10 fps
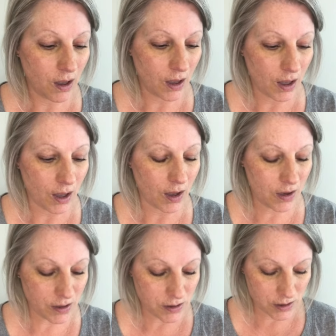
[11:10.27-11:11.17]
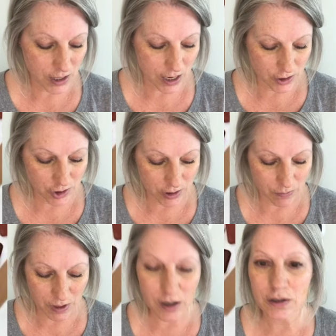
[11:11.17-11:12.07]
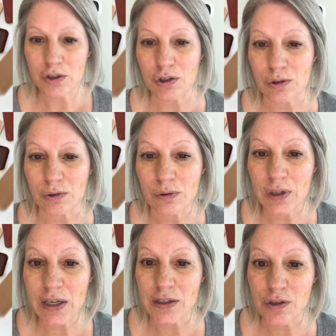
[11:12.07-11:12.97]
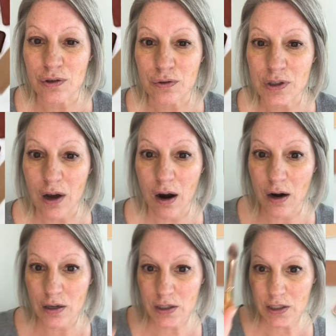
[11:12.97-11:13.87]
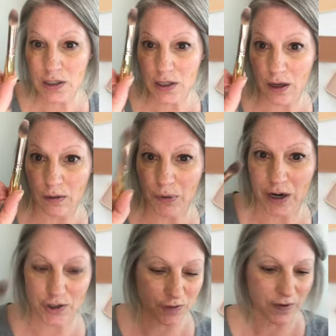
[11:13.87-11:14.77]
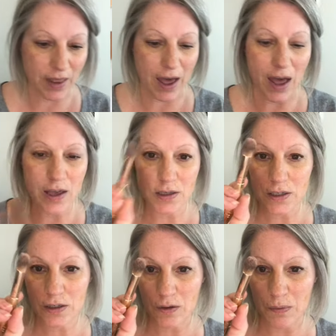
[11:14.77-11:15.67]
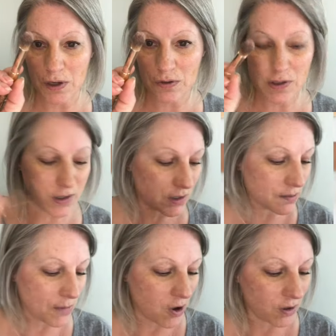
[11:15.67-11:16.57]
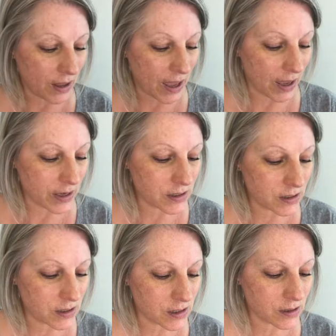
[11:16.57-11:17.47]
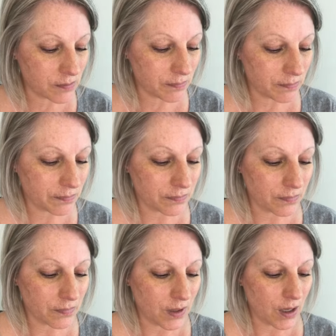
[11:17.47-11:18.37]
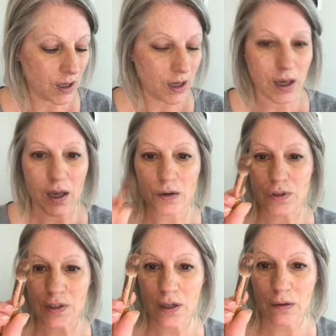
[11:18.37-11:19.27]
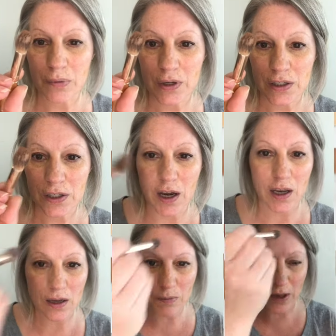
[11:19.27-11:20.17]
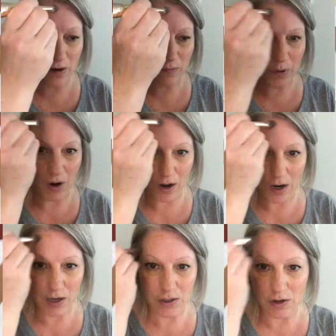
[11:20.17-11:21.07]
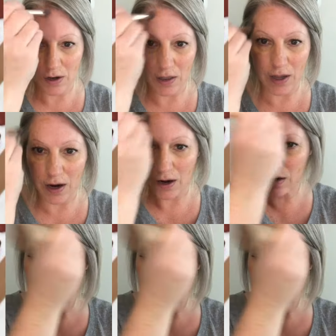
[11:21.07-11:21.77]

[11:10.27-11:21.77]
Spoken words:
And actually what I'll do is use our detail brush for that. So I'm going to use the small end. And I'm just going to put a tiny bit of product on there.